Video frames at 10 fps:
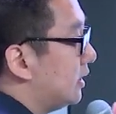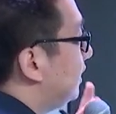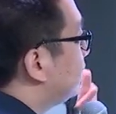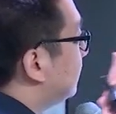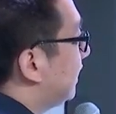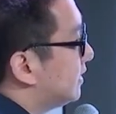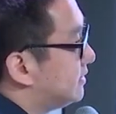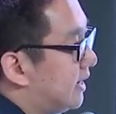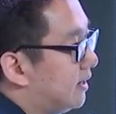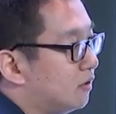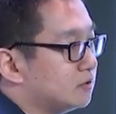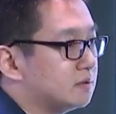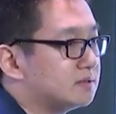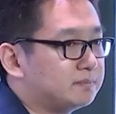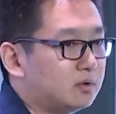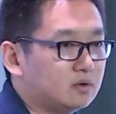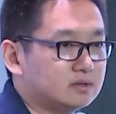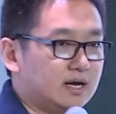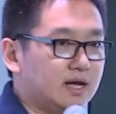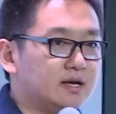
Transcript: Each data set also supports the